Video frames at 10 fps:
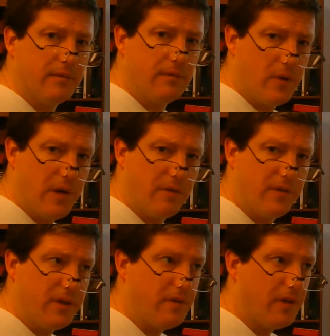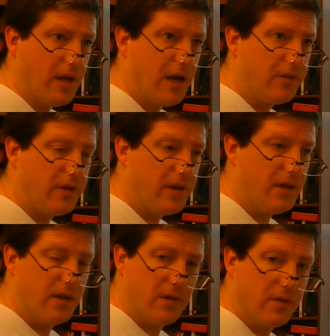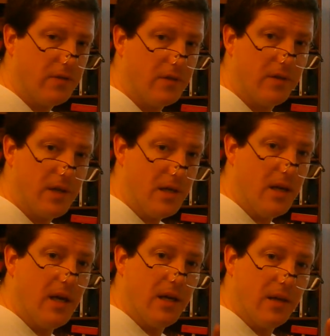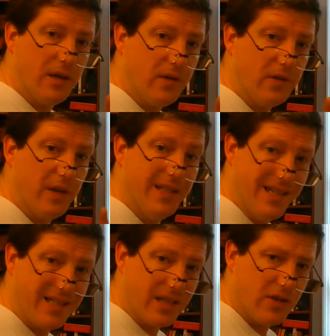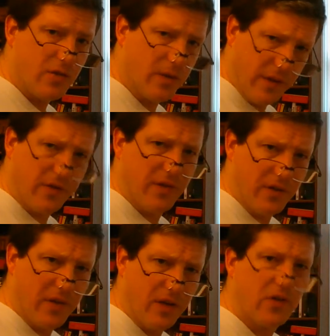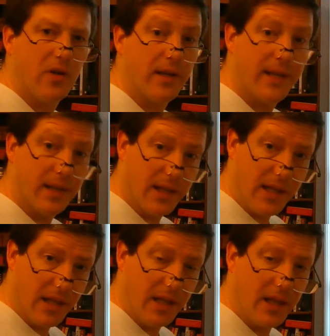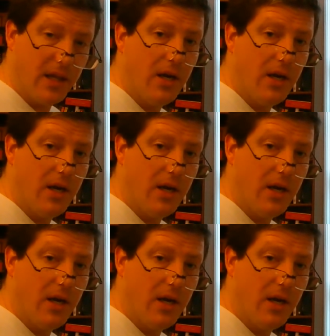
you have the velocity is a distance, or let's in this case call it a length